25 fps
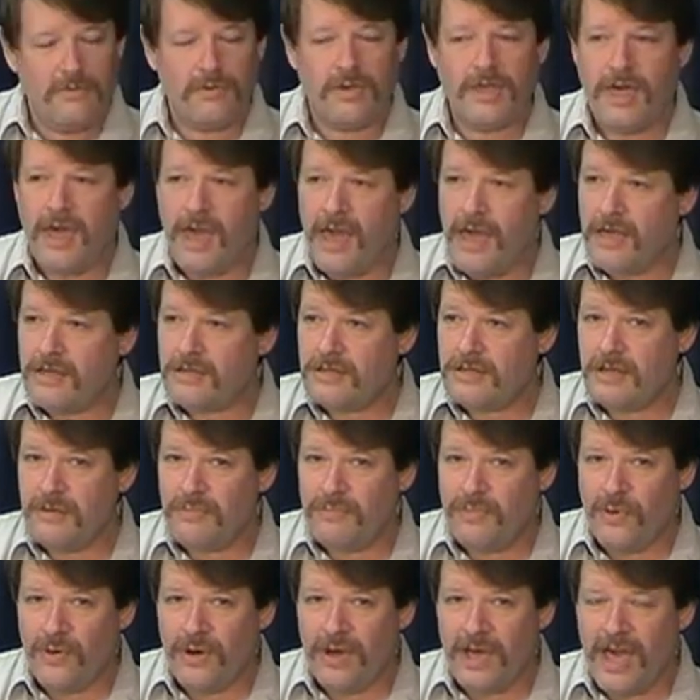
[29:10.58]
Case in
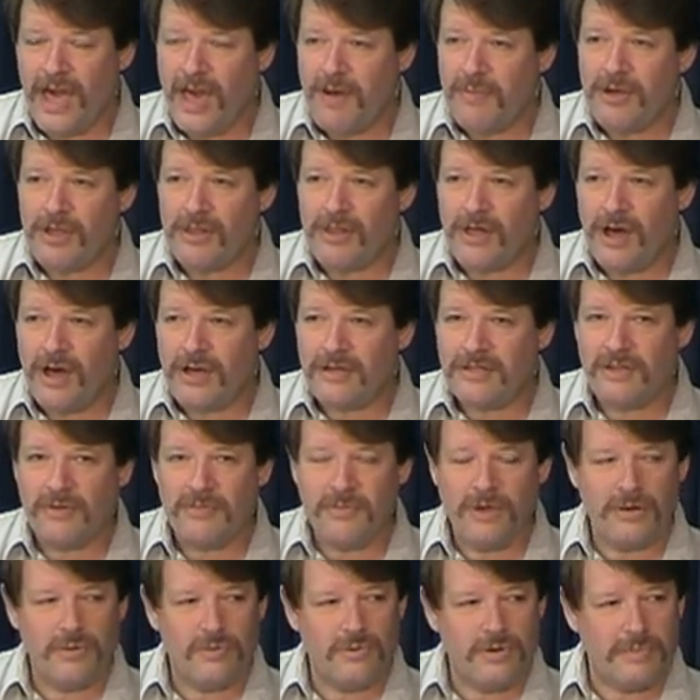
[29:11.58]
point, how many laws have
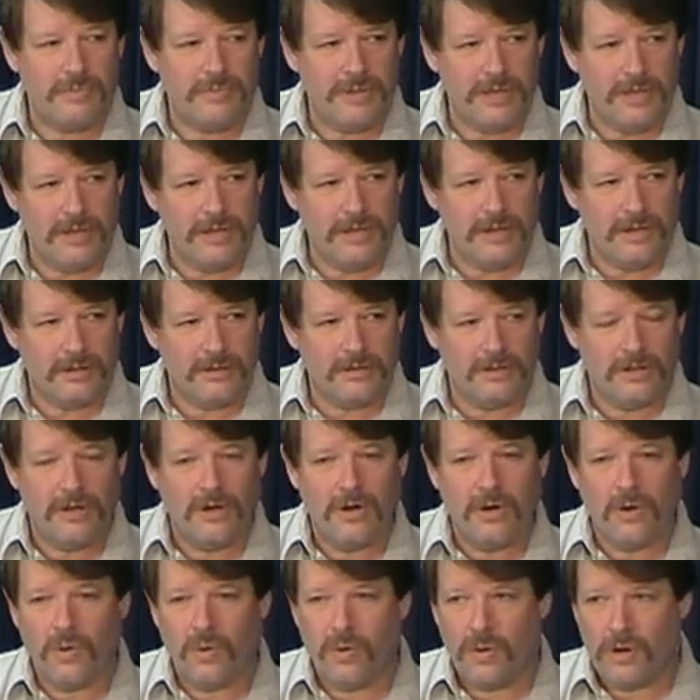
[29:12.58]
been repealed
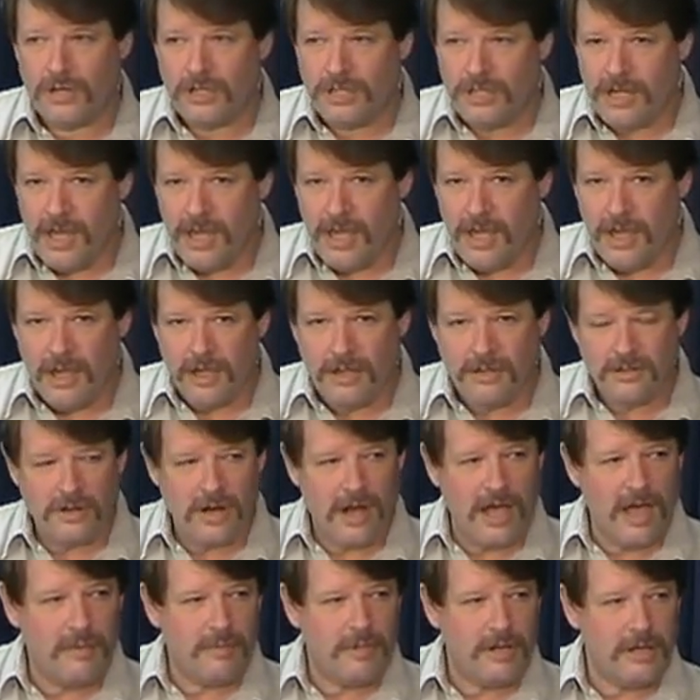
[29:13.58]
or changed, or
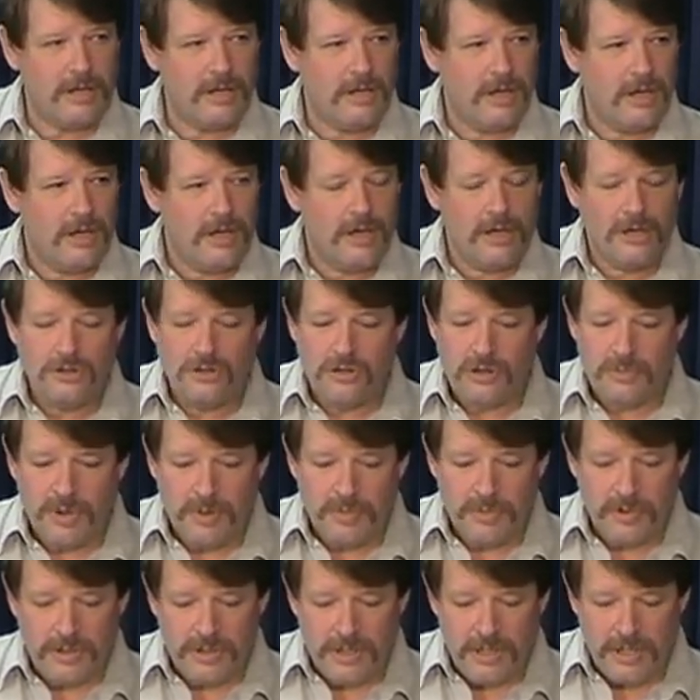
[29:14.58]
how many? Do you
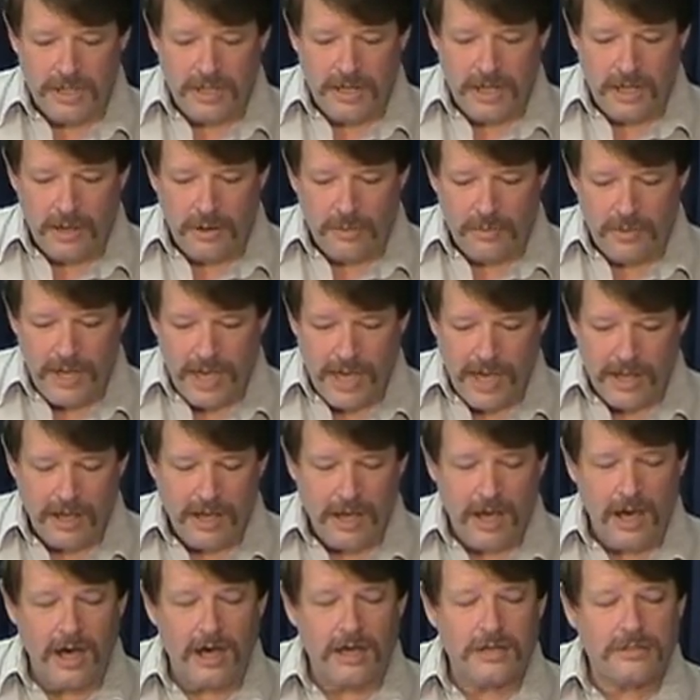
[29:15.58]
remember we had a
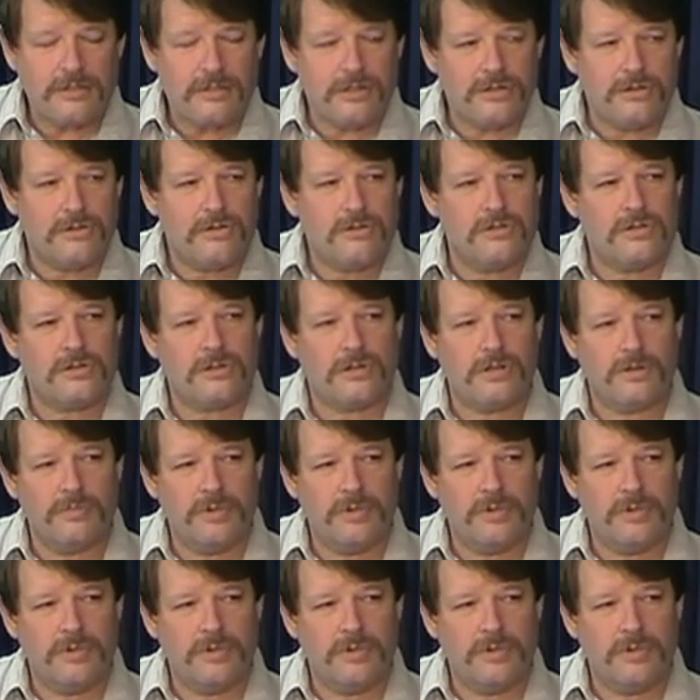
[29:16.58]
constitutional